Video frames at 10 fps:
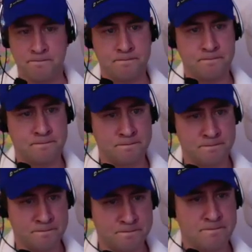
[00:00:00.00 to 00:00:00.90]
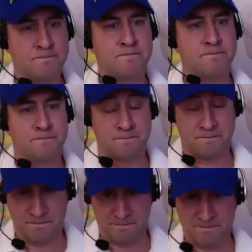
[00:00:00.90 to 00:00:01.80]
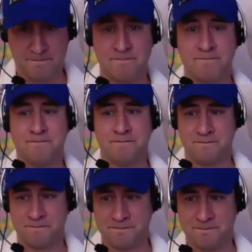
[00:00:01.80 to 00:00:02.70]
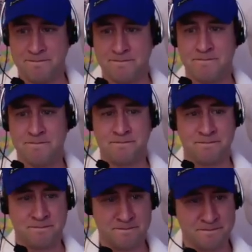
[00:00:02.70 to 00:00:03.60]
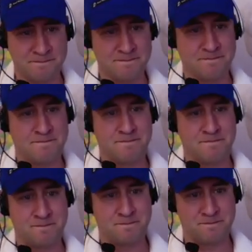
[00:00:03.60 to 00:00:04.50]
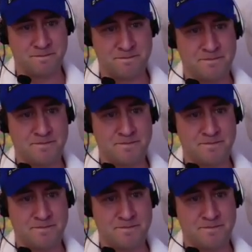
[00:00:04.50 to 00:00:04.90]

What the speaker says: The person shown says nothing.